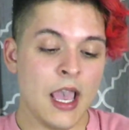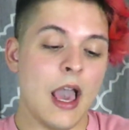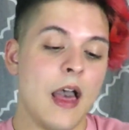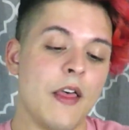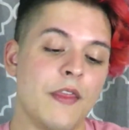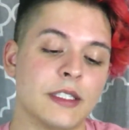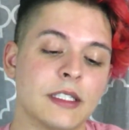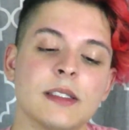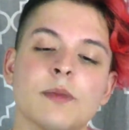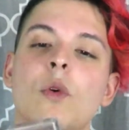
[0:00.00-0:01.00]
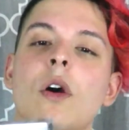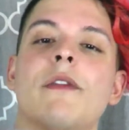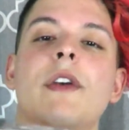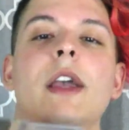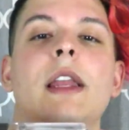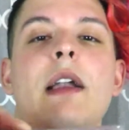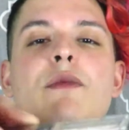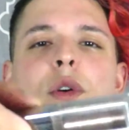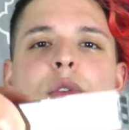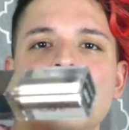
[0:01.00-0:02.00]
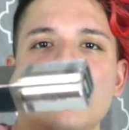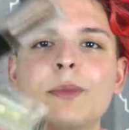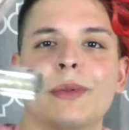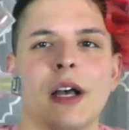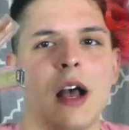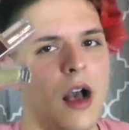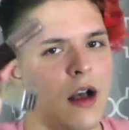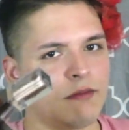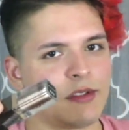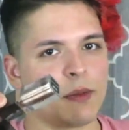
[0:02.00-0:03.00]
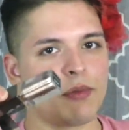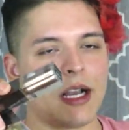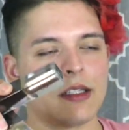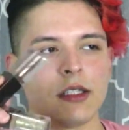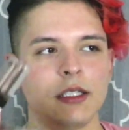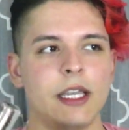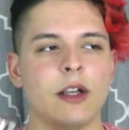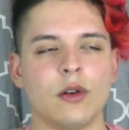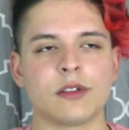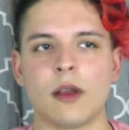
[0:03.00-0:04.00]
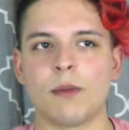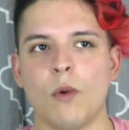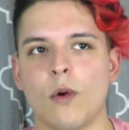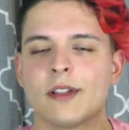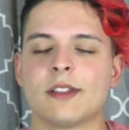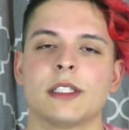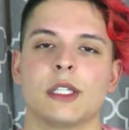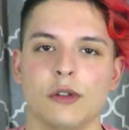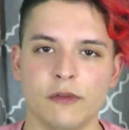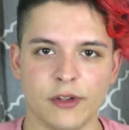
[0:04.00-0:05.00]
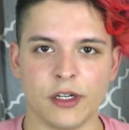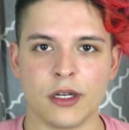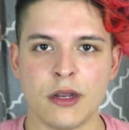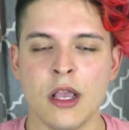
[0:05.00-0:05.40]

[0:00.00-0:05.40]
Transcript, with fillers: And this is more of a like rose gold, but surprisingly it goes on more silver.